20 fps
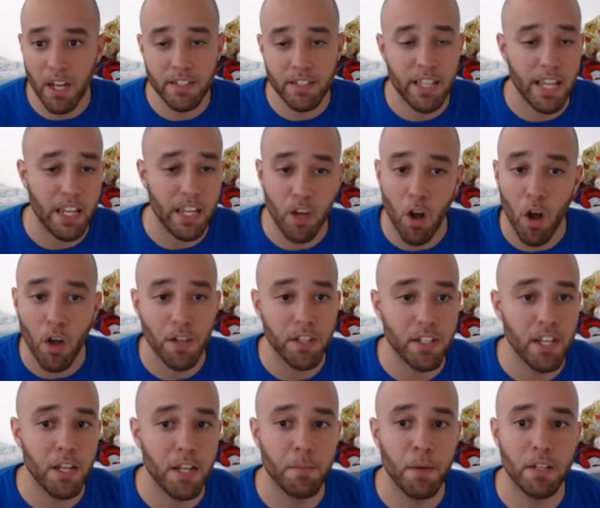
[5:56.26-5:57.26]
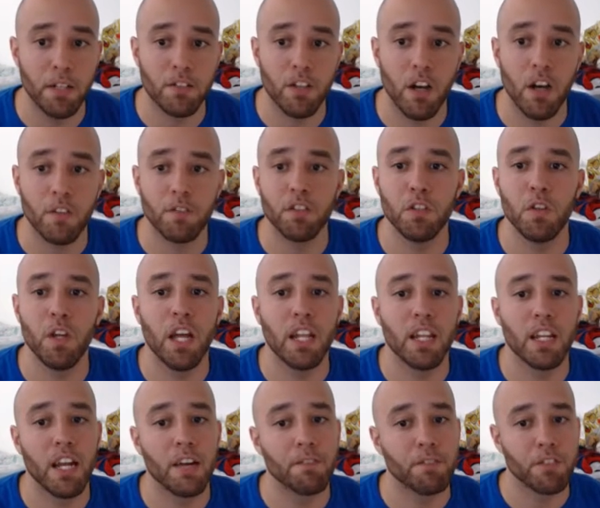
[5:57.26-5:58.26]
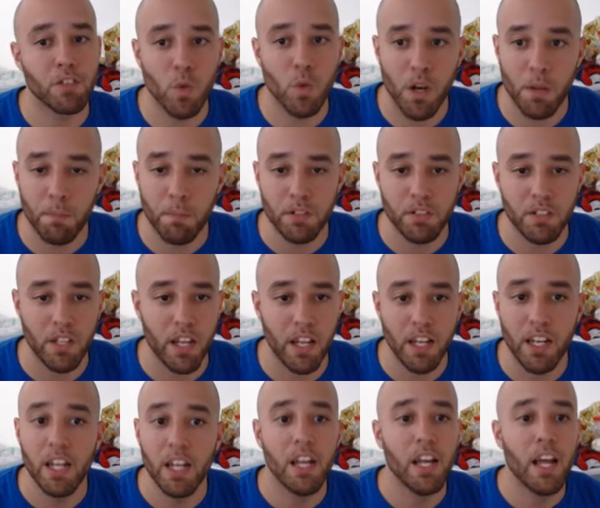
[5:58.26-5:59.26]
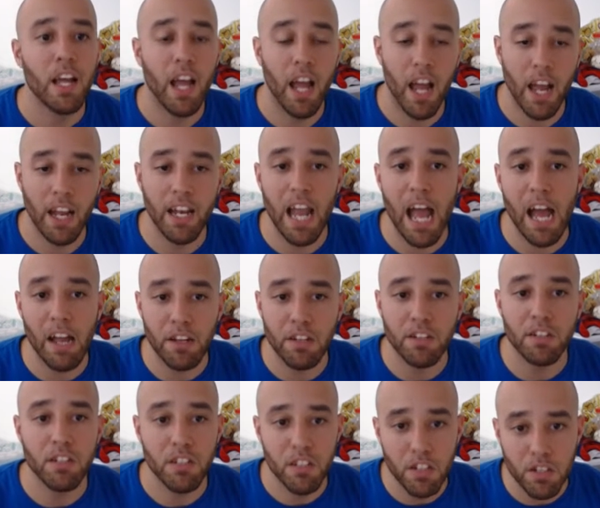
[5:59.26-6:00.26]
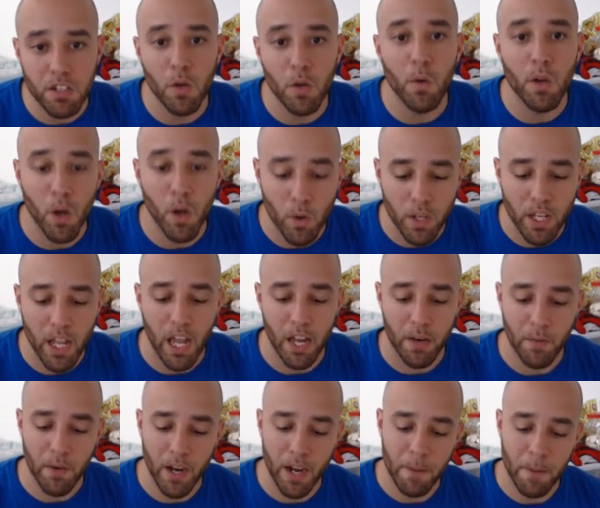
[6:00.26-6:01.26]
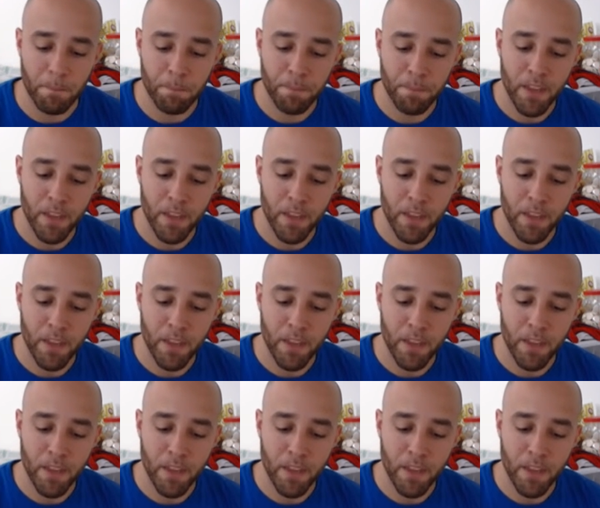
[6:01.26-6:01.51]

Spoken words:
taking all the debuffs off of you, healing up to 20%, and now you're doing okay, right?